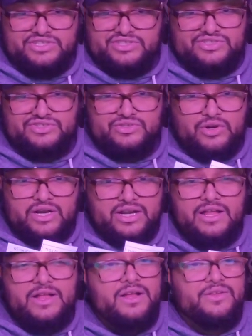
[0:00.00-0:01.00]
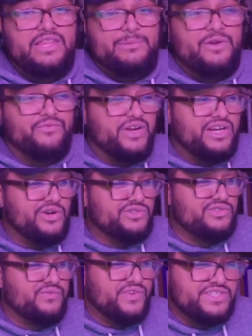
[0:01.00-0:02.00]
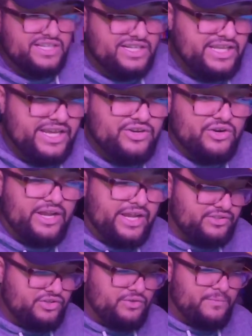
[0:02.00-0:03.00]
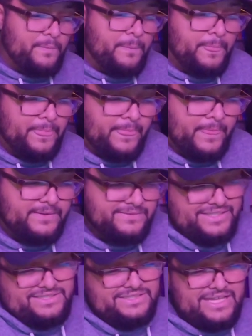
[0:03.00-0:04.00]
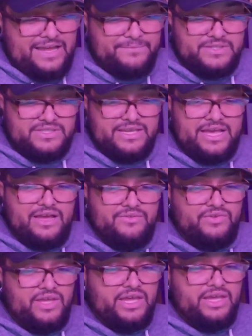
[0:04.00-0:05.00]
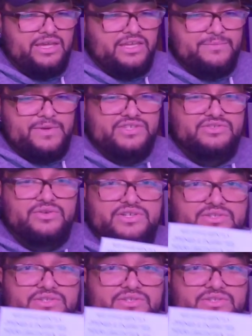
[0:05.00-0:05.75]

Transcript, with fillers: Just a store that my friend goes to physically in Orlando that just happened to have a eBay store